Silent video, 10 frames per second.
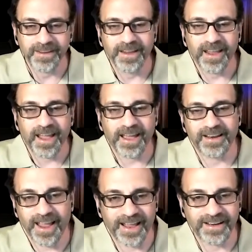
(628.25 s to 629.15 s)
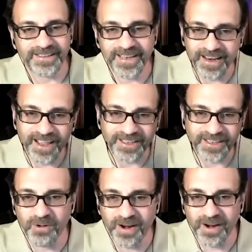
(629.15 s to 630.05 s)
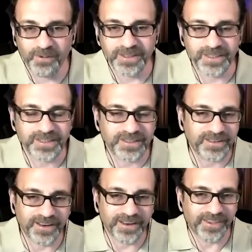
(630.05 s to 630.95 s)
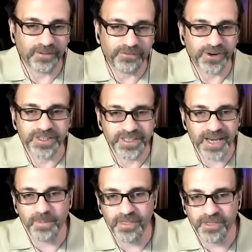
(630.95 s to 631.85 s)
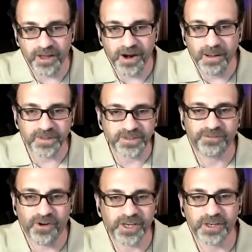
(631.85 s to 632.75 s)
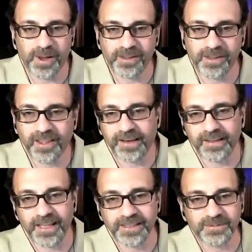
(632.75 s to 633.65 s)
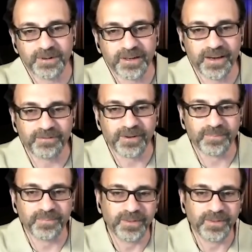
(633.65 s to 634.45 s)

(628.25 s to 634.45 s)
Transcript: Yeah. And that, and so when I was, and then the first name I thought up was Funnier by the Lake, and that's where it came from.